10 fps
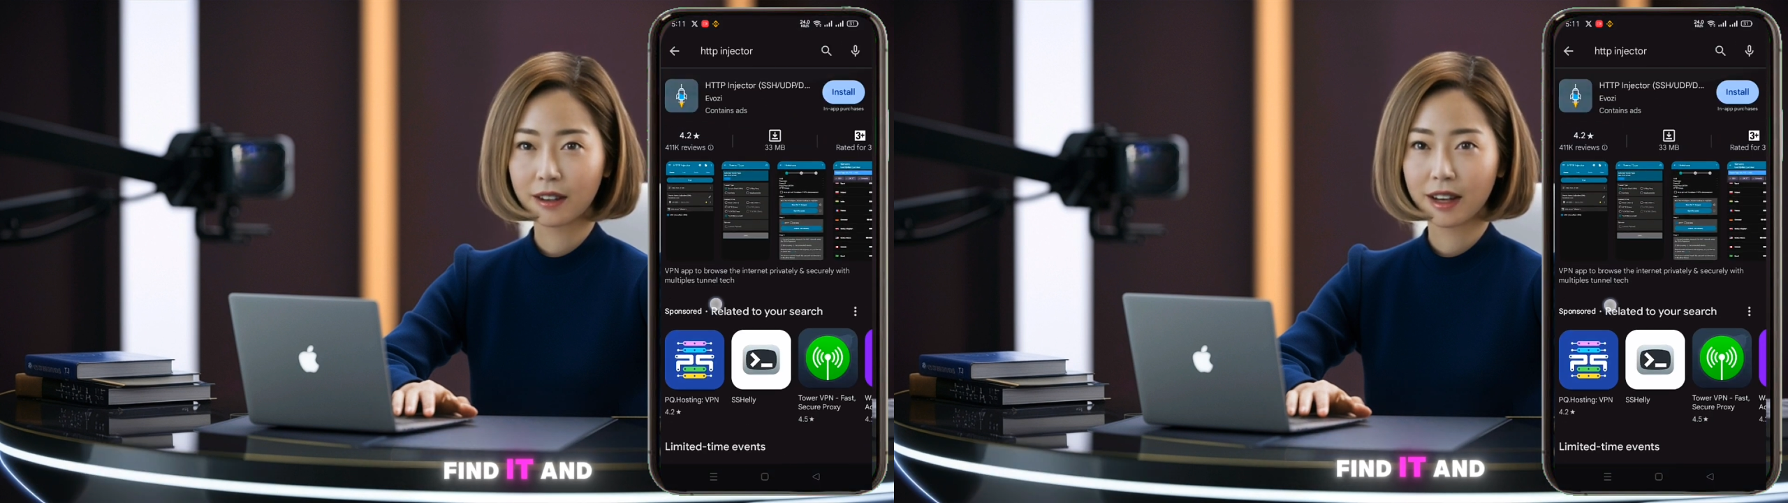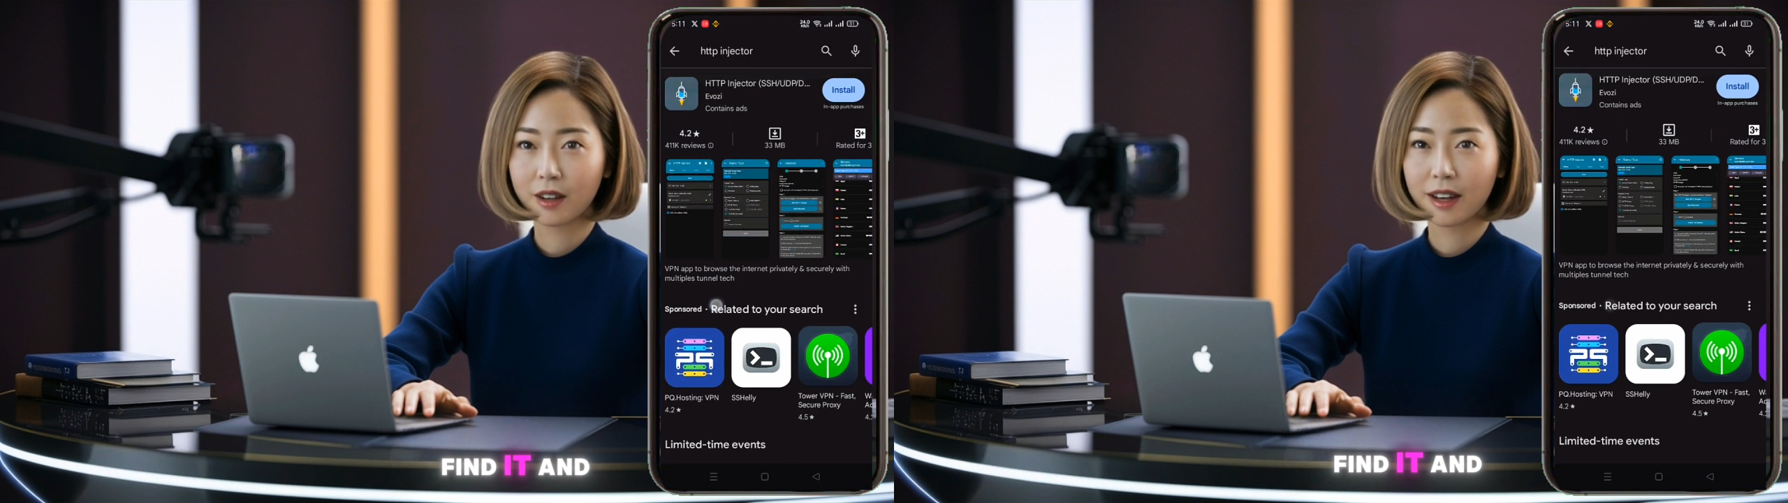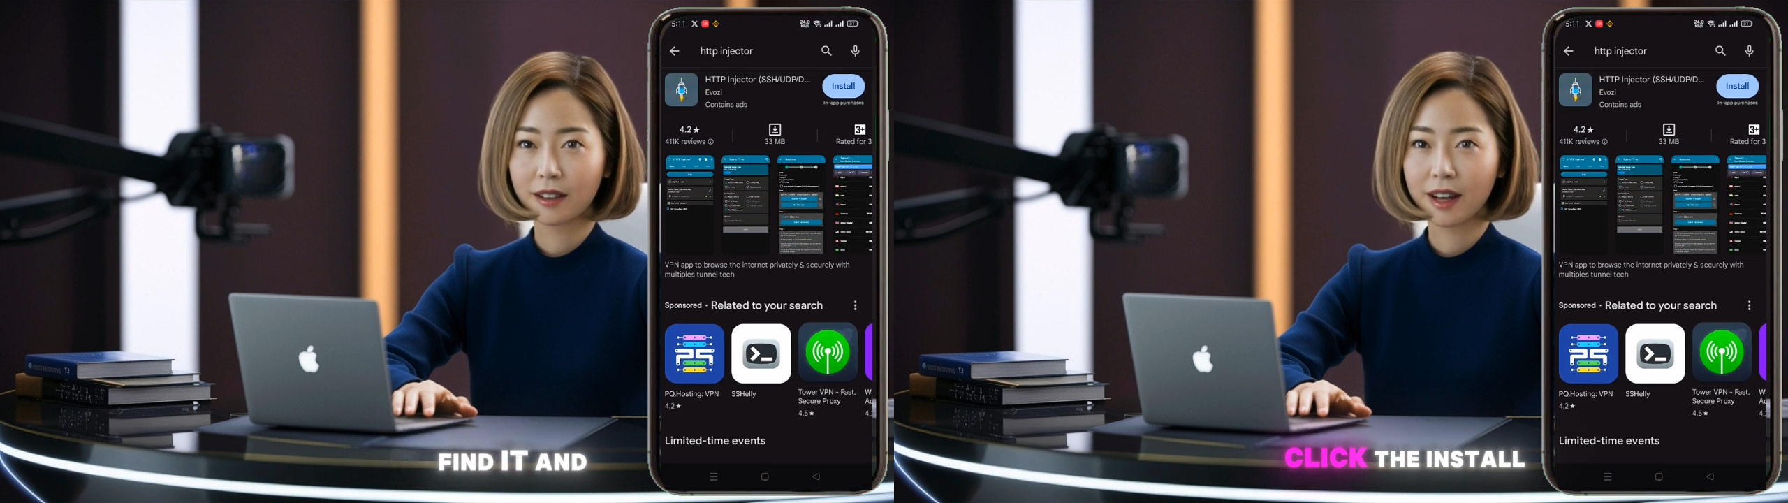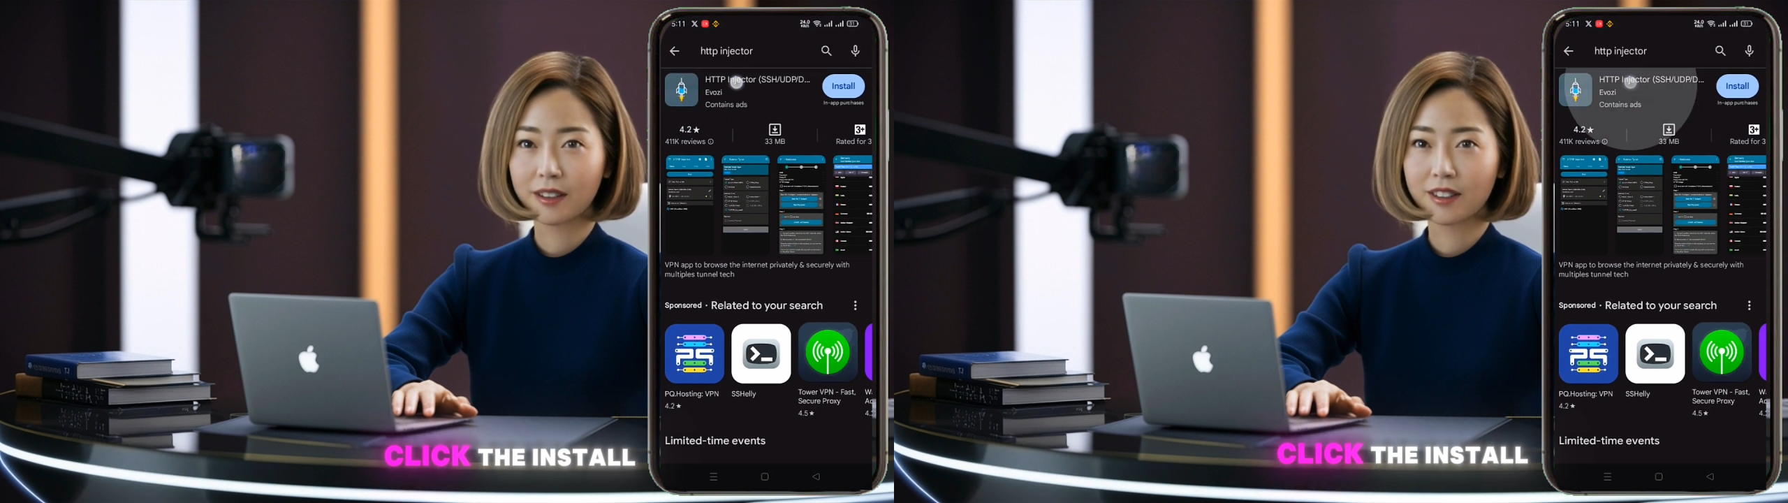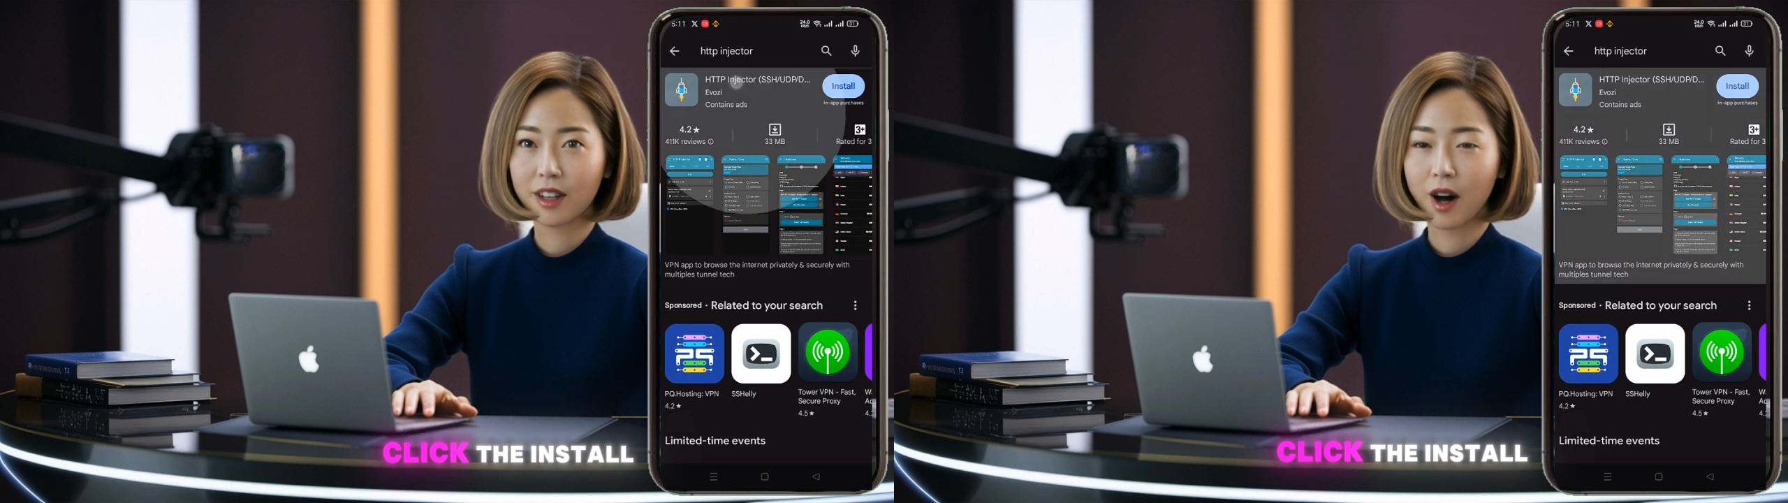and click the
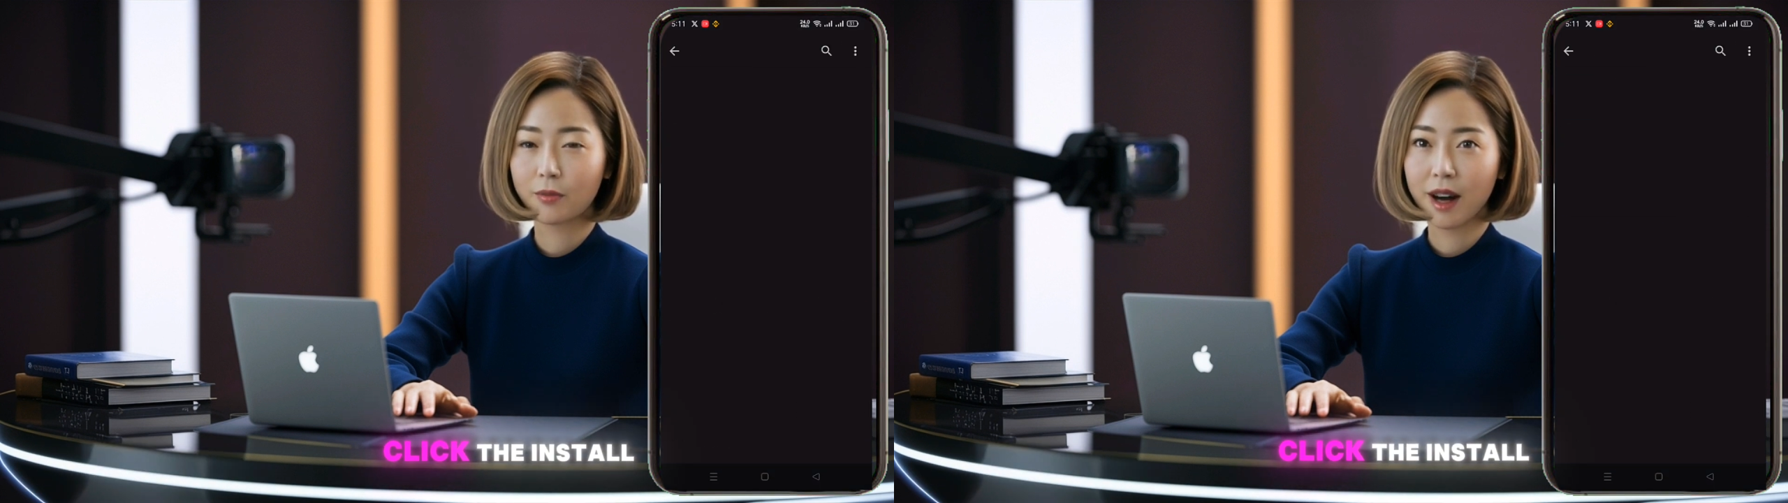install